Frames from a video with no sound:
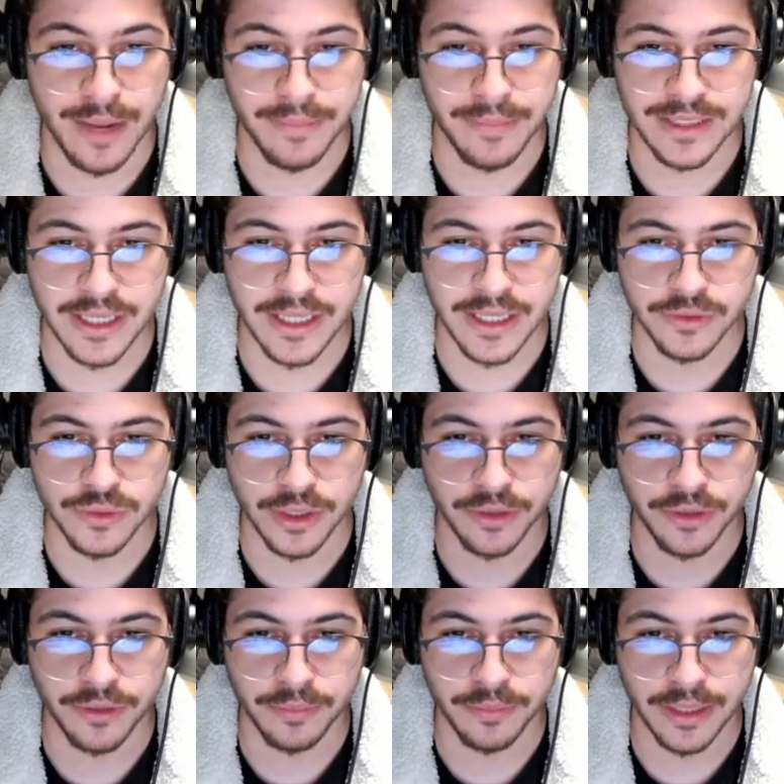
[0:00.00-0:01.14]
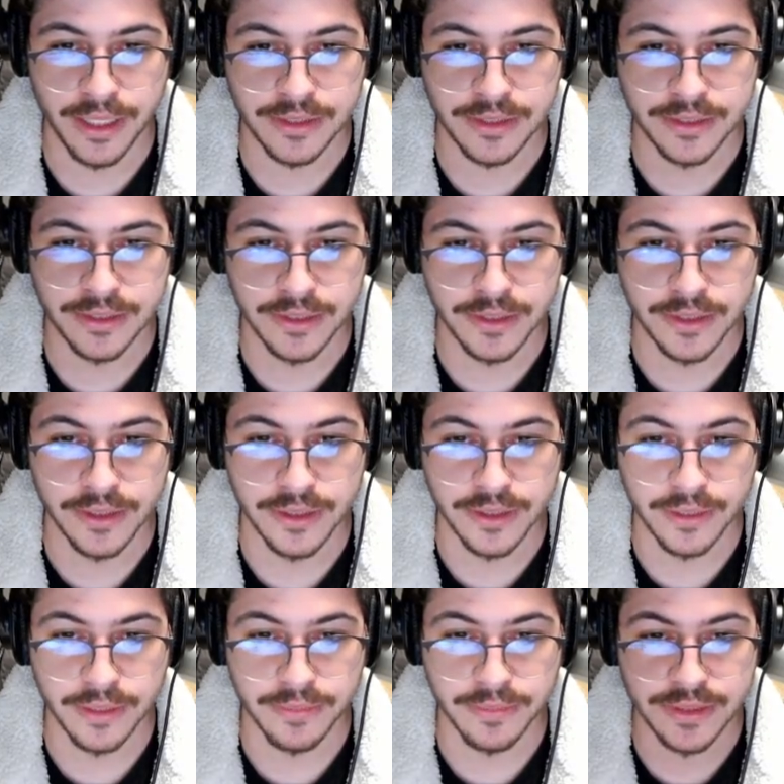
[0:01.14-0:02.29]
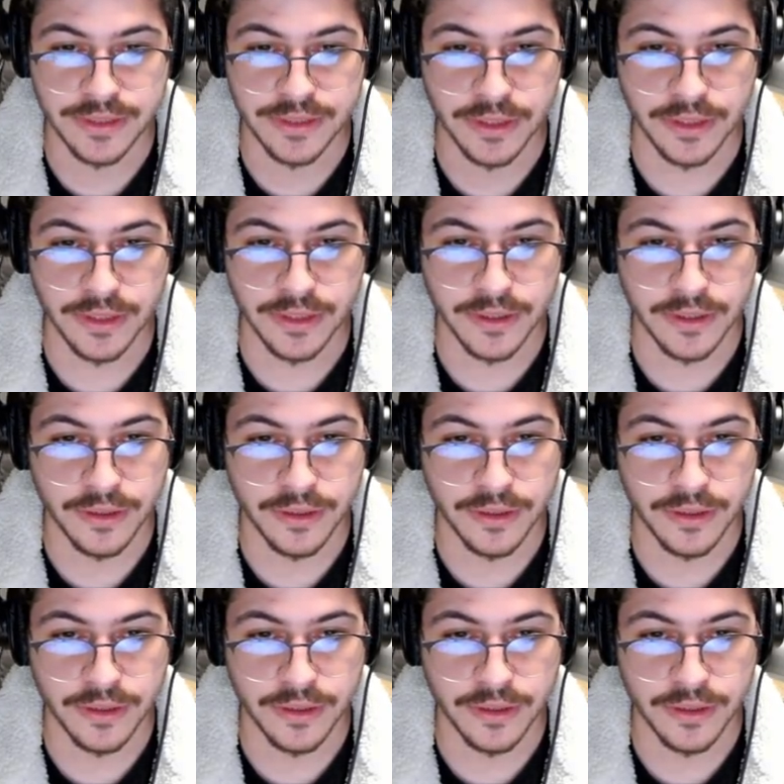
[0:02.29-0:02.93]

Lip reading: me take you to another place here. Let me see.